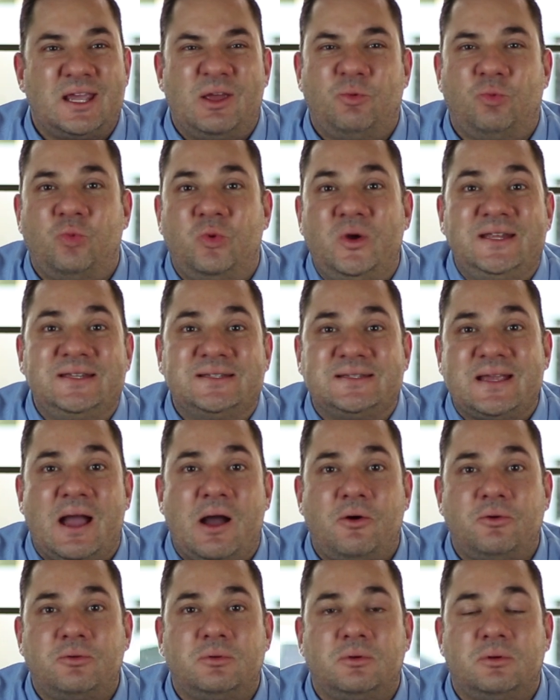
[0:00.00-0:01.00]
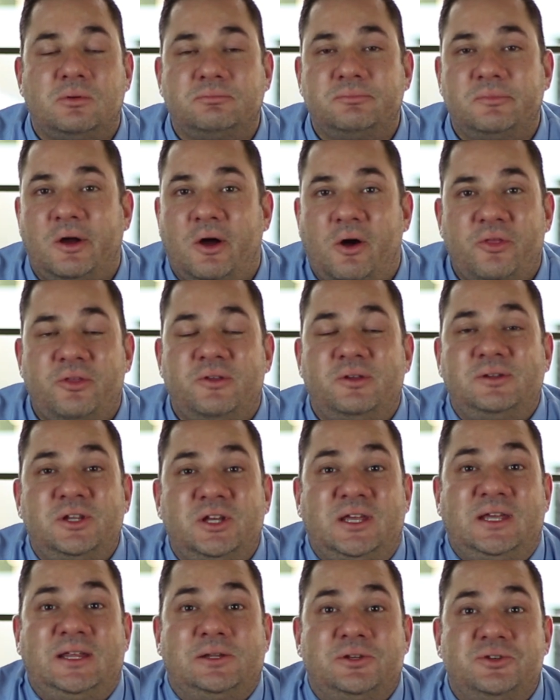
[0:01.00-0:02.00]
It weeds out all the
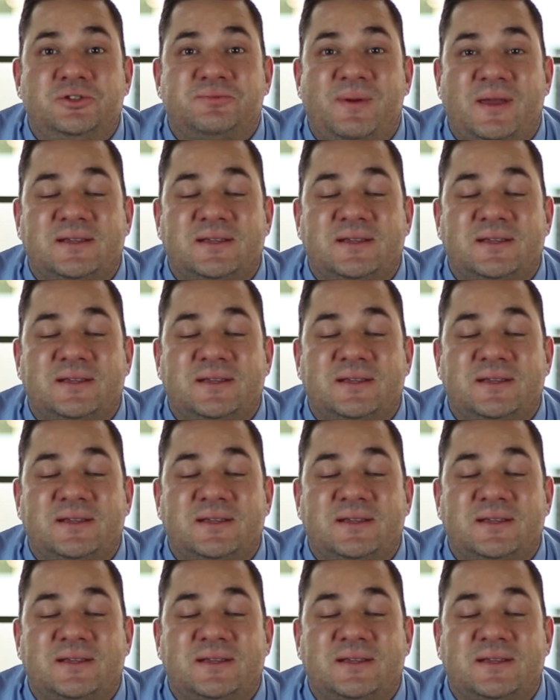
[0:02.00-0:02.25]
looky-loos